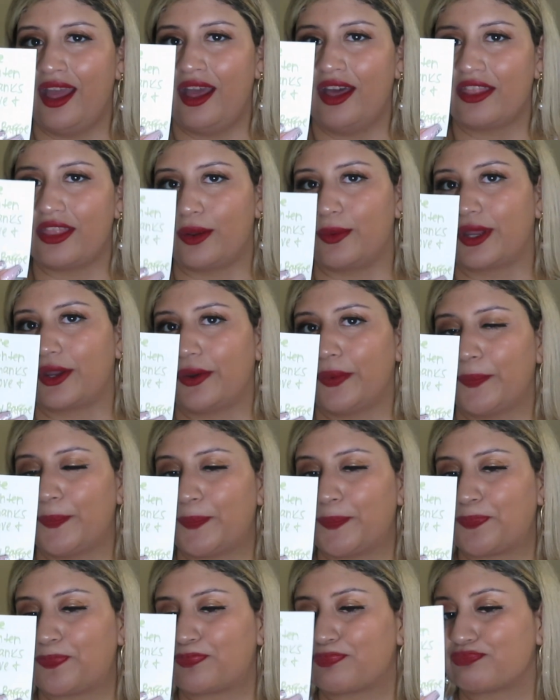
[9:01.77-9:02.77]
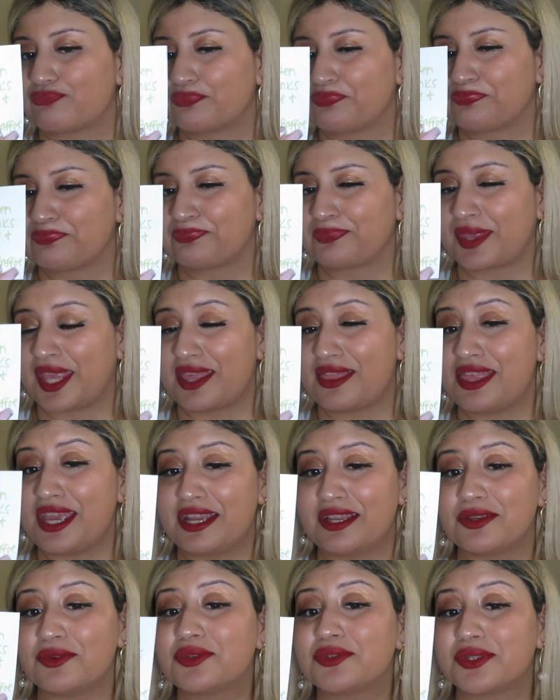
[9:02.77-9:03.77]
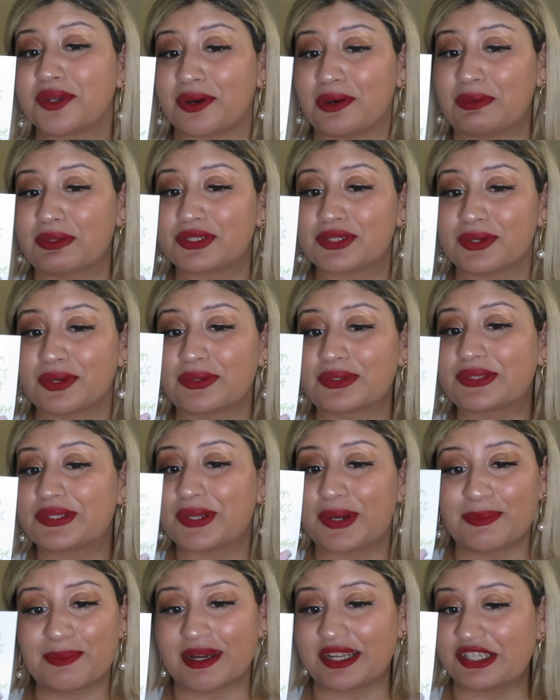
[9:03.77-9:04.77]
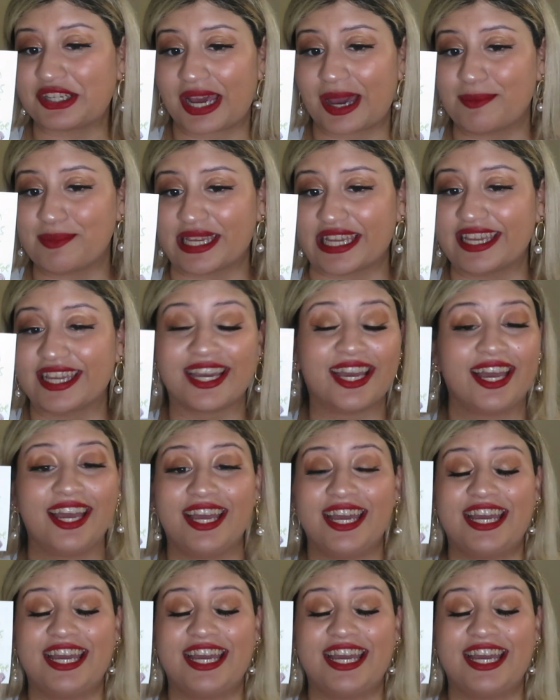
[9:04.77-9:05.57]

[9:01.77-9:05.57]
There we go. Thank you so much, Abby.